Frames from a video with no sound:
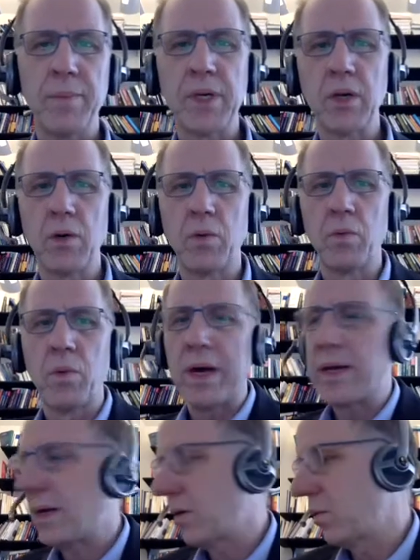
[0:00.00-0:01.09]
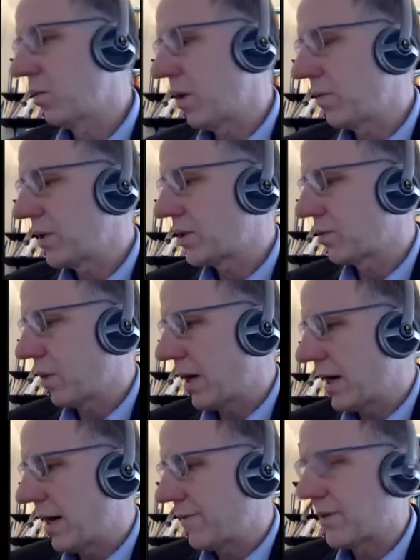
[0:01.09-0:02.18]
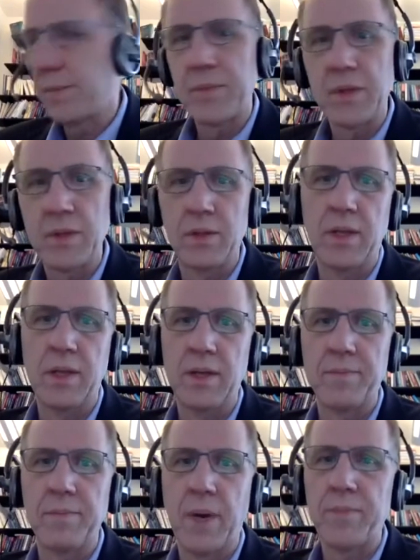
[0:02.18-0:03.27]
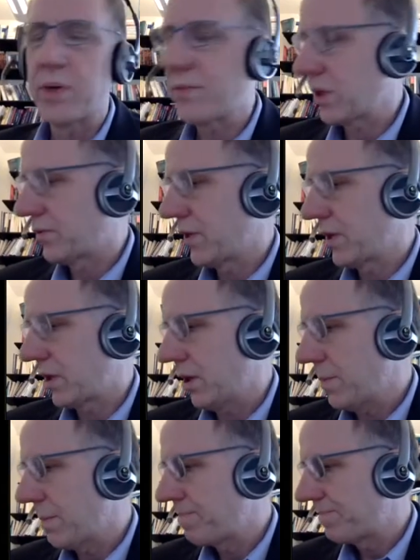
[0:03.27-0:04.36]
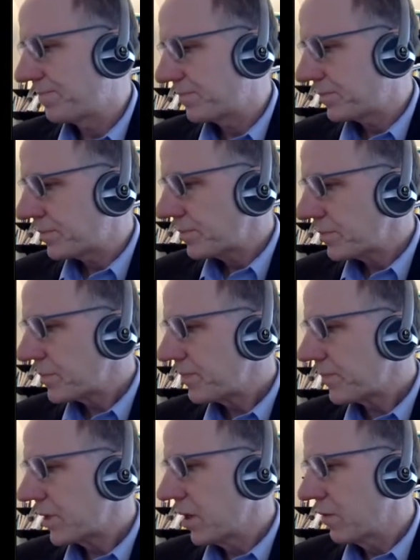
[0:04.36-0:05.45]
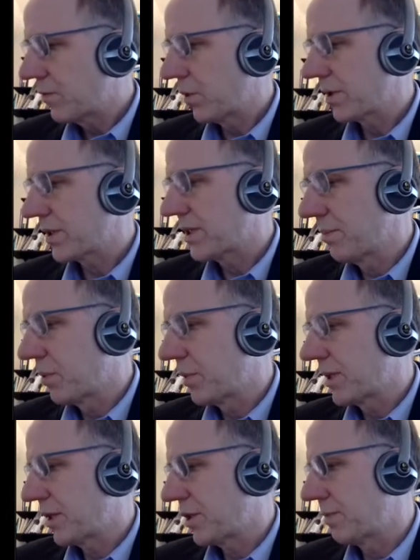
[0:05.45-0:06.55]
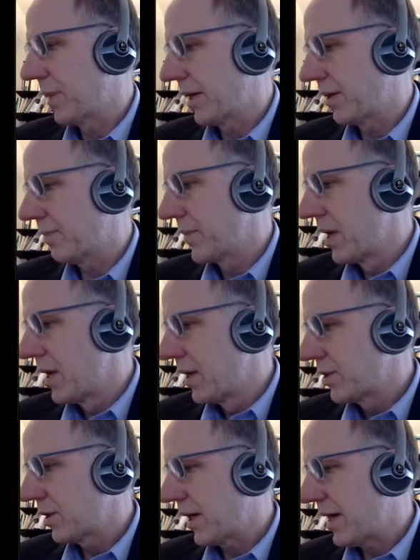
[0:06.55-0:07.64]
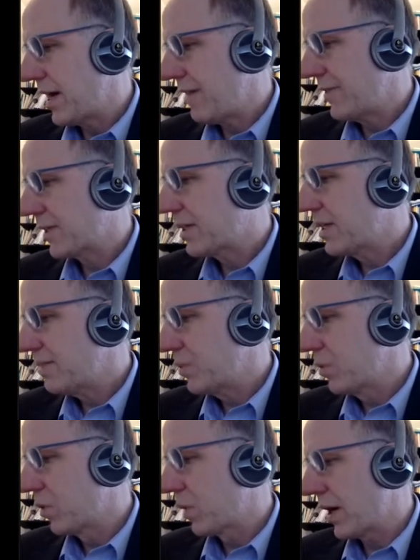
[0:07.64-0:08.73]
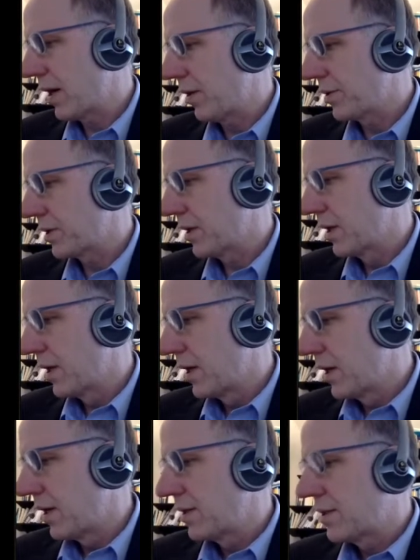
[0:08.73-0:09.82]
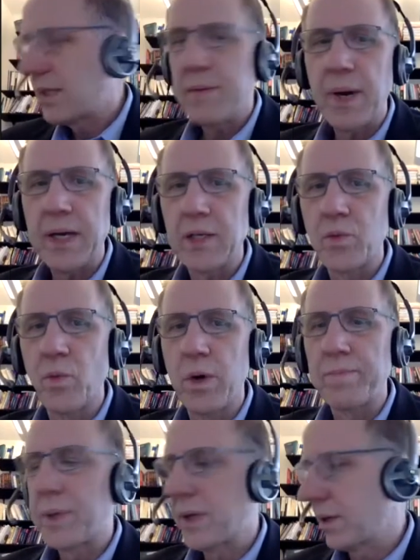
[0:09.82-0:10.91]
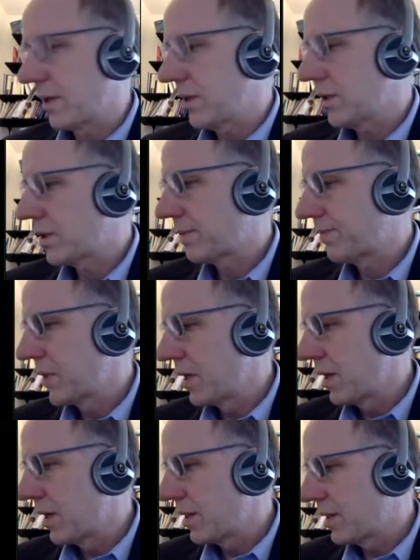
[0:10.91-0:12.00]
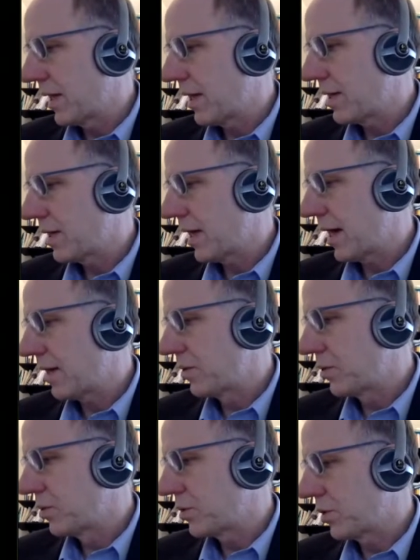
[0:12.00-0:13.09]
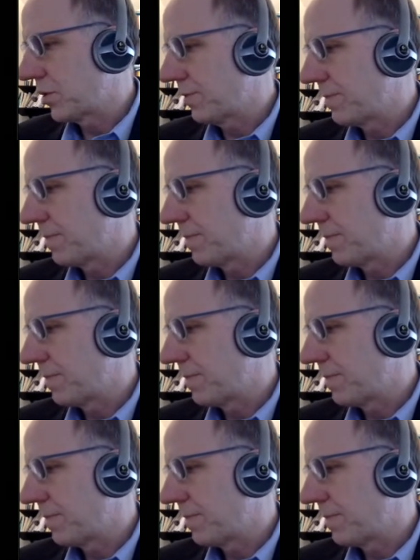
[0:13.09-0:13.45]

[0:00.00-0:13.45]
let me go write out what we derived in my previous video for the simple retention model. So I have to keep you around t-1 periods, then I lose you.